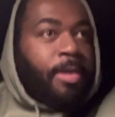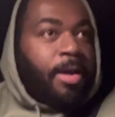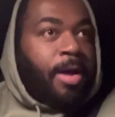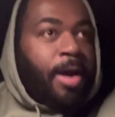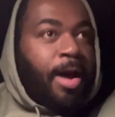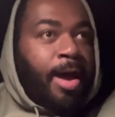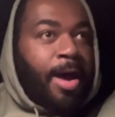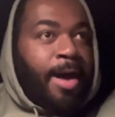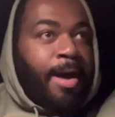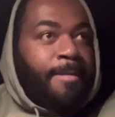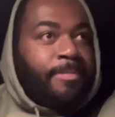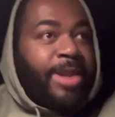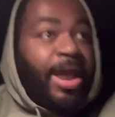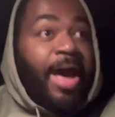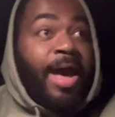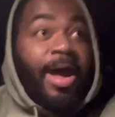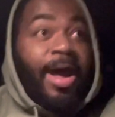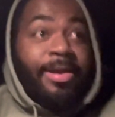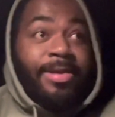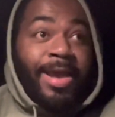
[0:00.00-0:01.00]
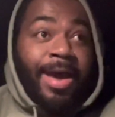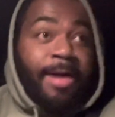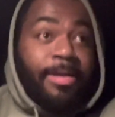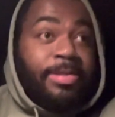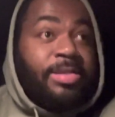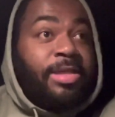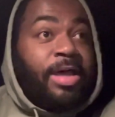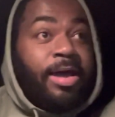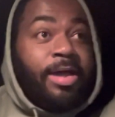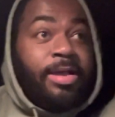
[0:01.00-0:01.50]
Um, down, I
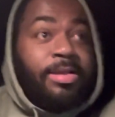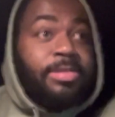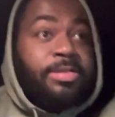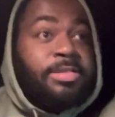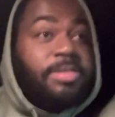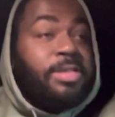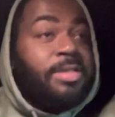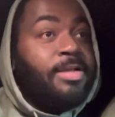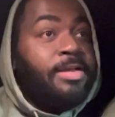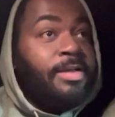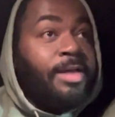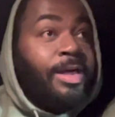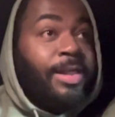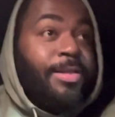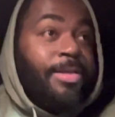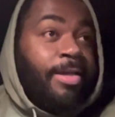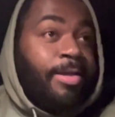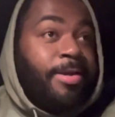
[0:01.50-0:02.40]
downsized uh,